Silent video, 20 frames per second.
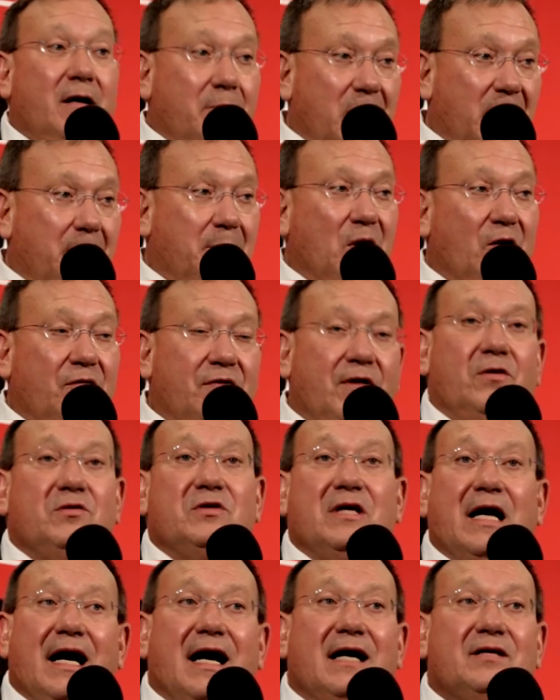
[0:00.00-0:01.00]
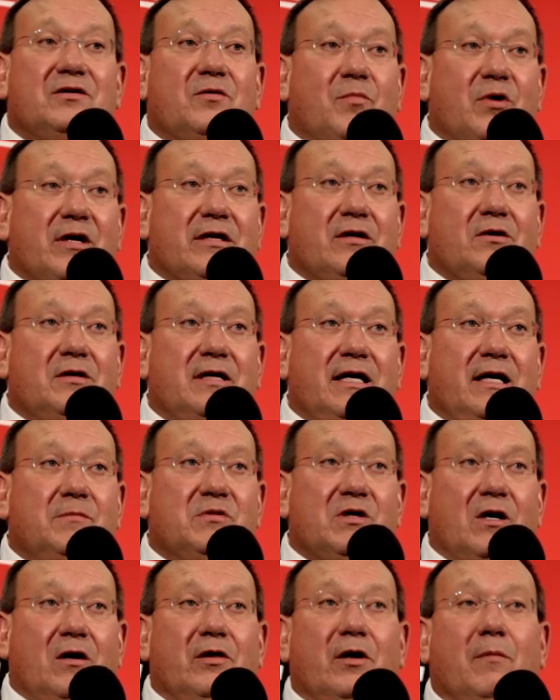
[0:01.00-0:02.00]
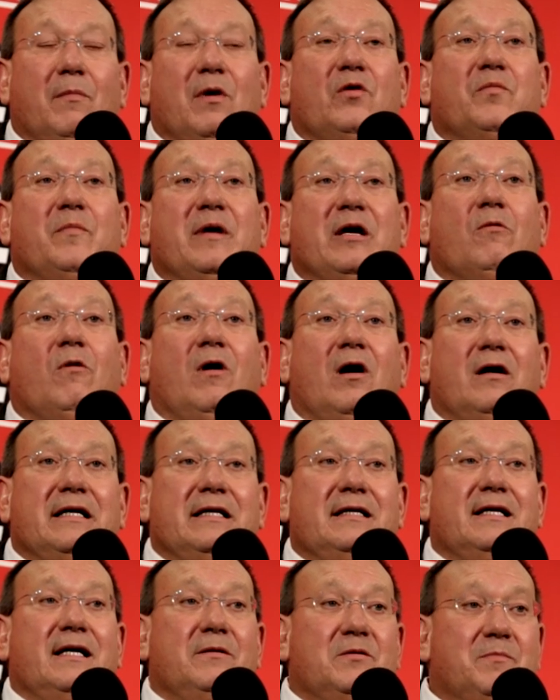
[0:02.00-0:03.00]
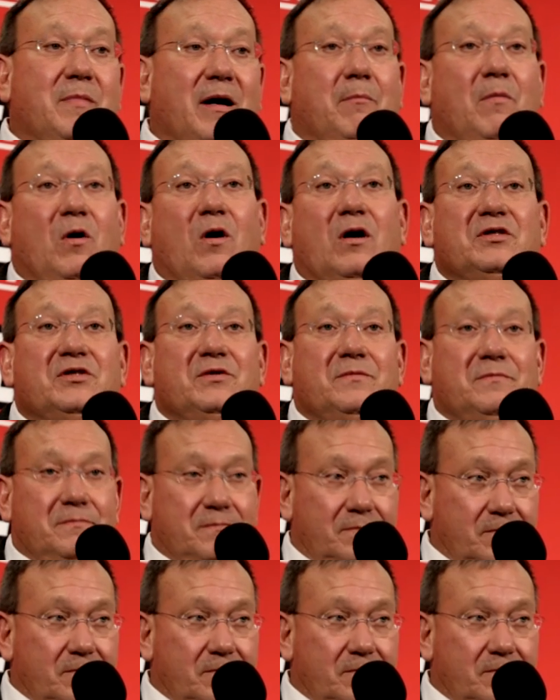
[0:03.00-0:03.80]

But both those guys will bring their teams on. They'll both be quality teams by March.